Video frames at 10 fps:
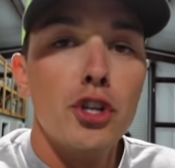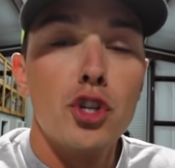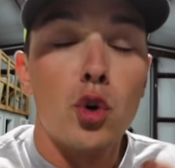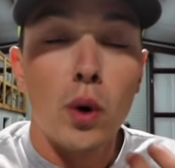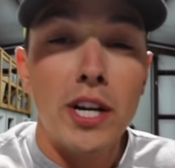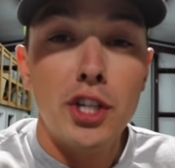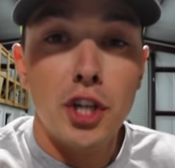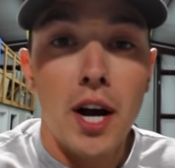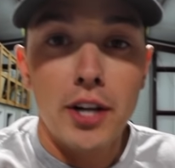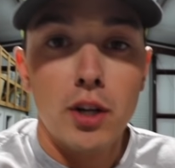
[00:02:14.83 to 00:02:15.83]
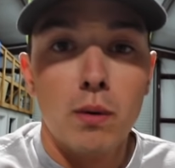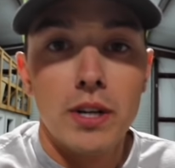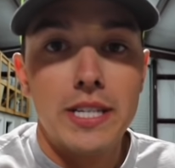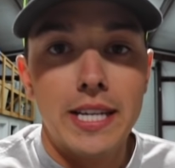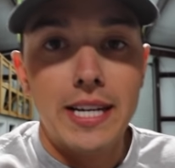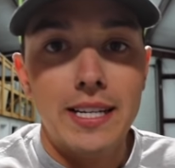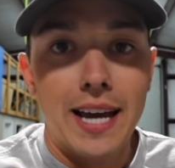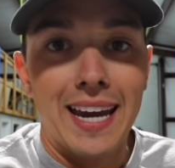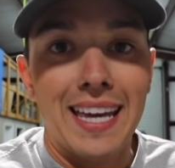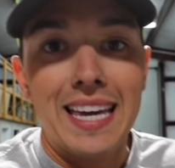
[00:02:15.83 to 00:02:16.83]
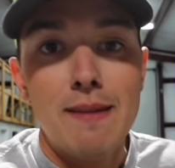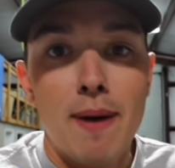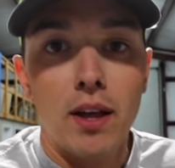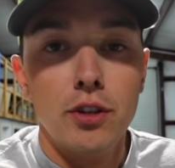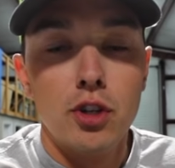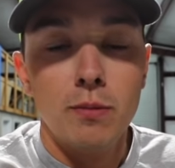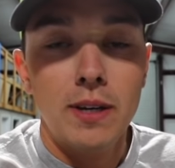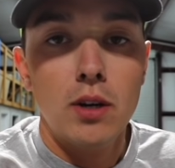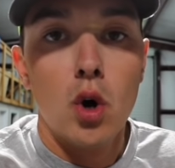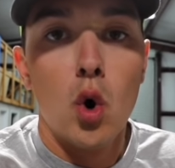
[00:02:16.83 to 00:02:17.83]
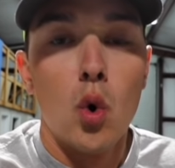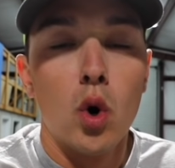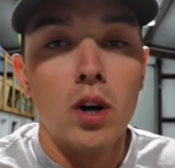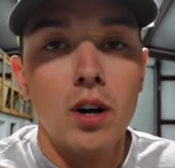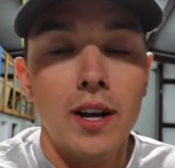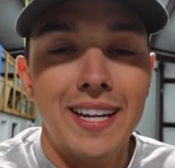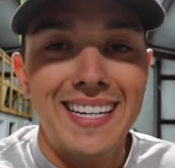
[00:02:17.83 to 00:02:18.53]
screenshot your receipt and email it to me or